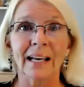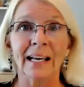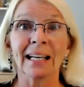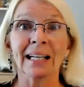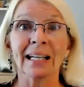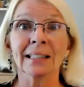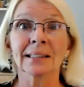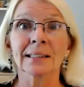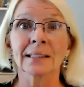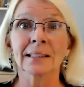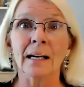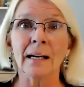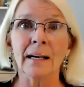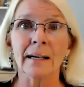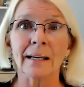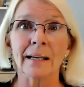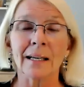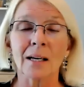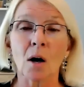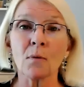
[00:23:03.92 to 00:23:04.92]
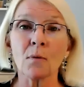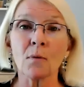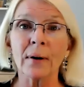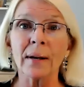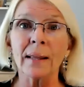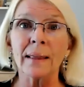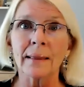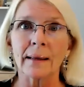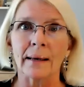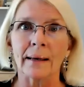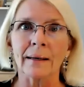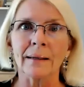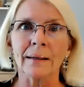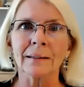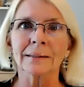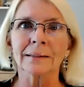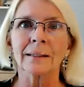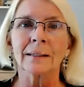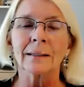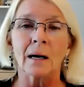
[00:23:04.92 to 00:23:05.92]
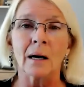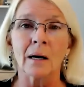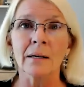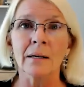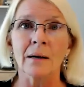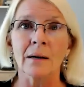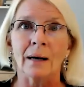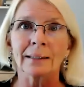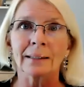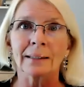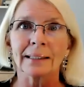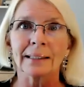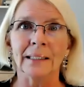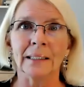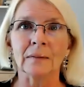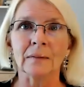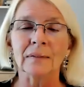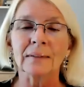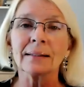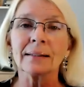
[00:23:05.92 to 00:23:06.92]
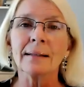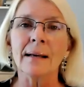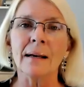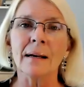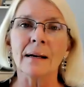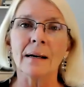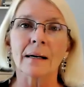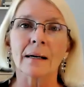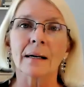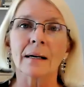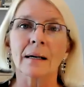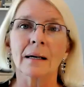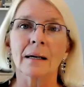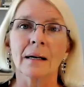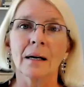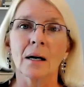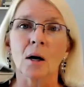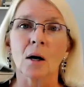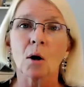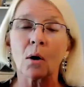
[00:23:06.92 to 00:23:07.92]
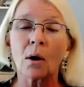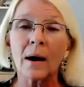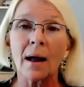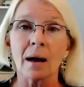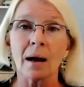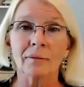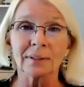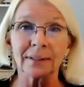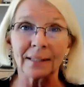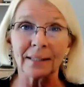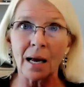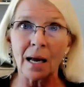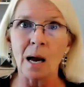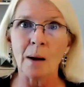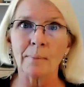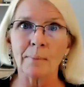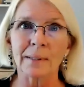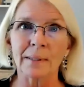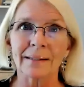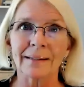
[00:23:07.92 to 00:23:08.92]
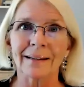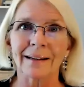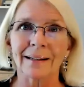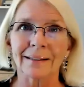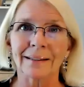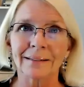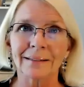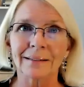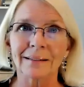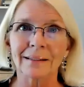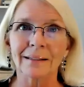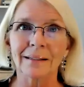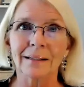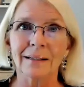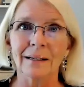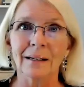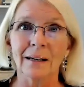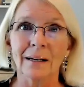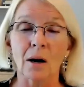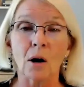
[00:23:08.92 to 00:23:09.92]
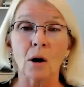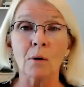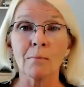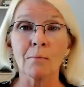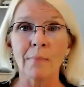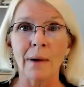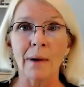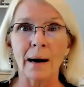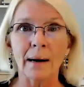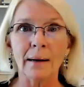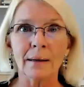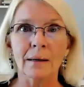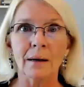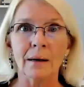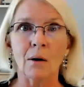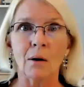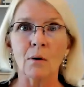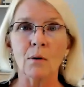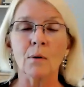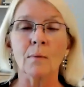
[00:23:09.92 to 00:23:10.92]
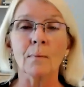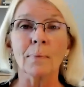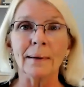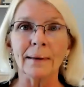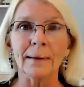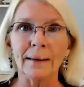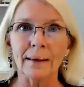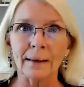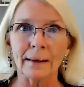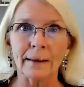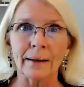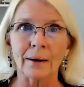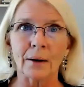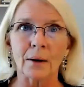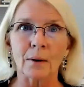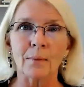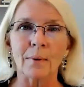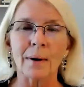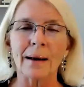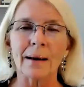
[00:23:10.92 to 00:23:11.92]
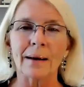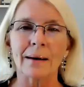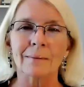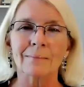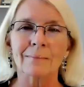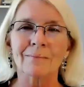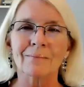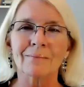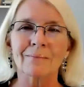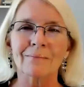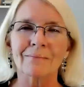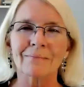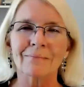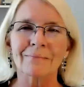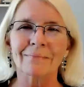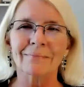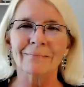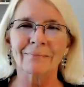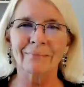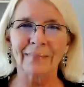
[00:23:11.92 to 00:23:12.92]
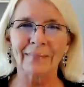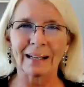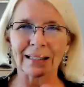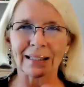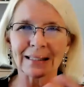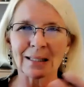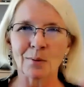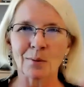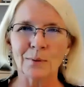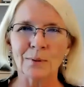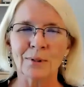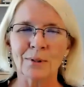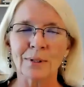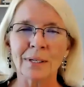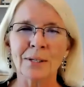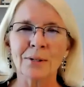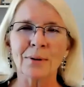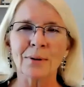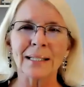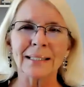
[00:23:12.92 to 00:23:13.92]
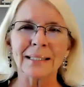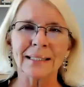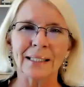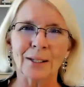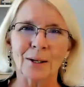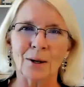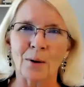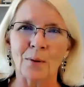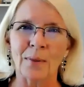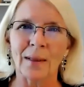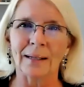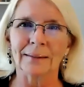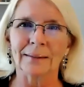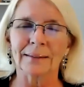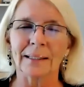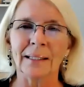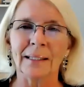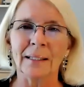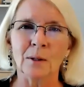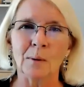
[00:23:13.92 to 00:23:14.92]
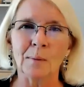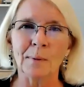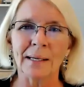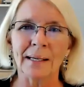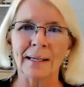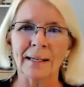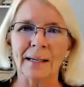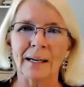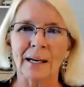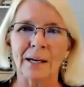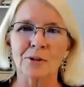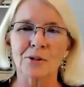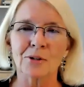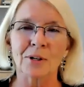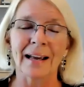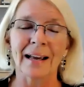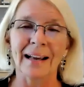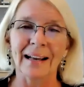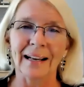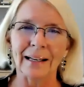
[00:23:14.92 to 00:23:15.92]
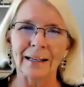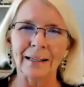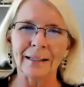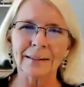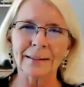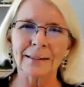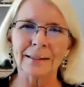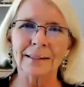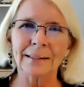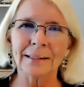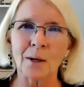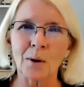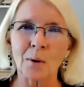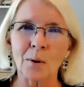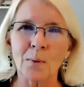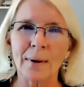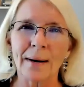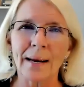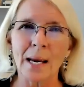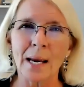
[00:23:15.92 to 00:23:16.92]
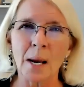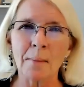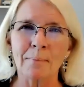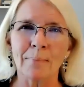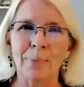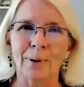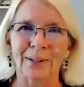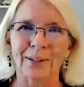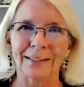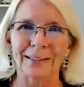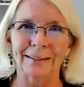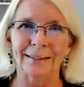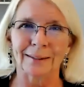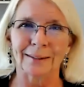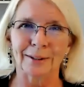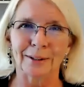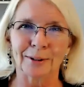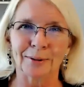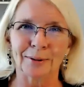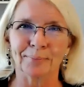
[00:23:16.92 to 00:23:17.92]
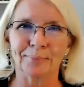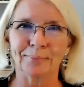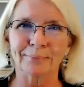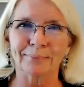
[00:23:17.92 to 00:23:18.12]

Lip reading: and anxiety over things that are not even there or haven't happened yet, or might go completely the other way. So addressing all that in communication is so important.